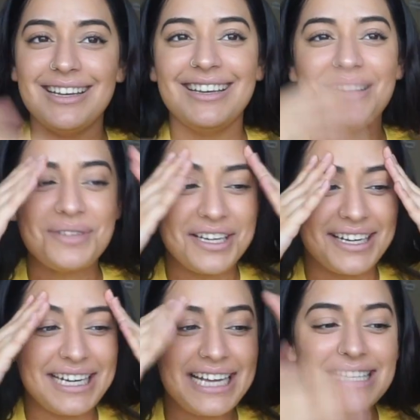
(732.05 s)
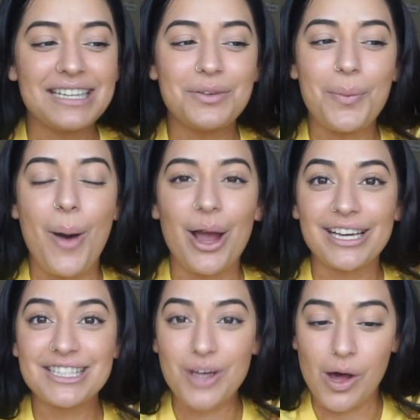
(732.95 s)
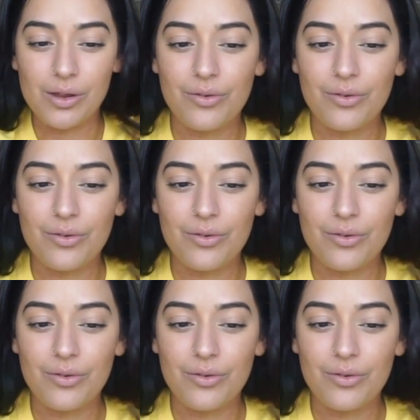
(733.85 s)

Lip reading: oh my God, it has like little pockets all